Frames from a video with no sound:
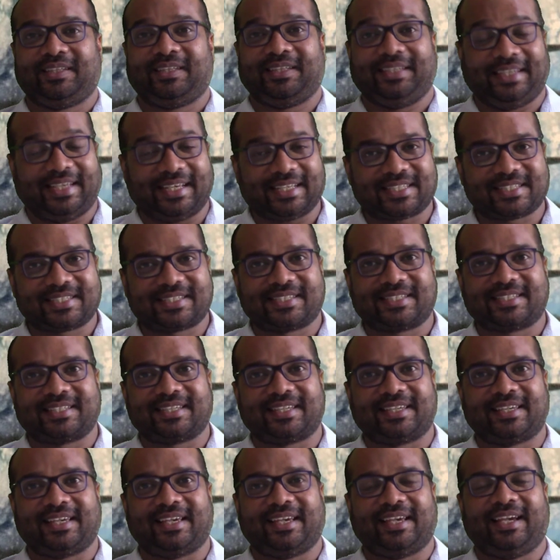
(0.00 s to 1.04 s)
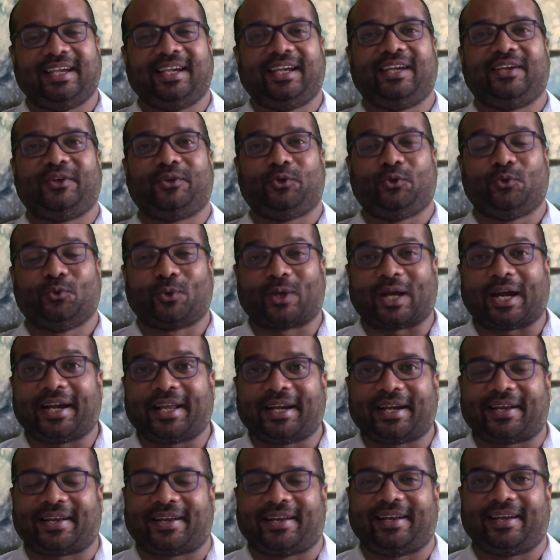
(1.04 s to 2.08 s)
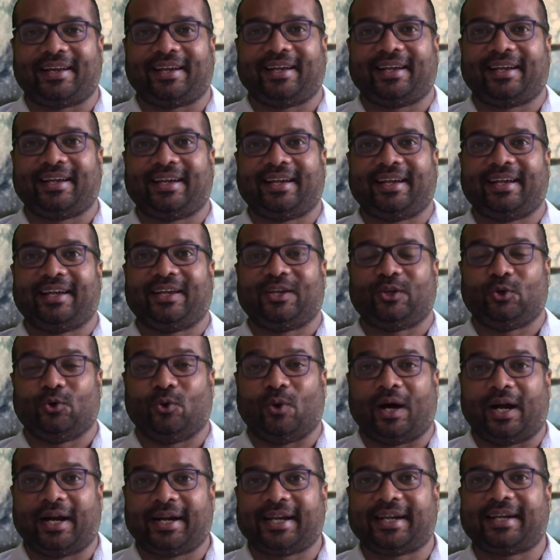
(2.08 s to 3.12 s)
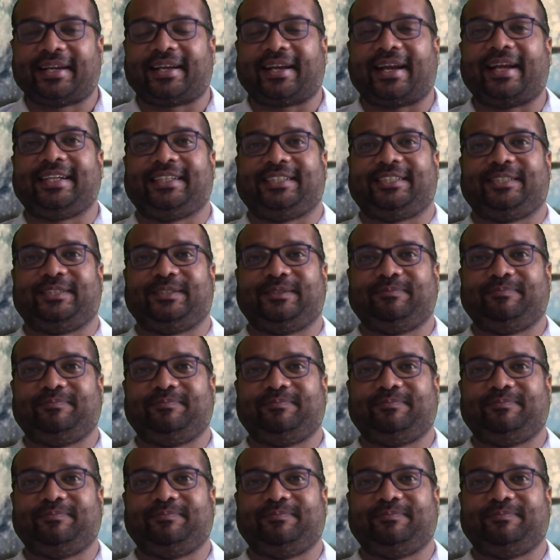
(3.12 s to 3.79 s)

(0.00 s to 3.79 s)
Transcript: Yes, you read it, you heard it right.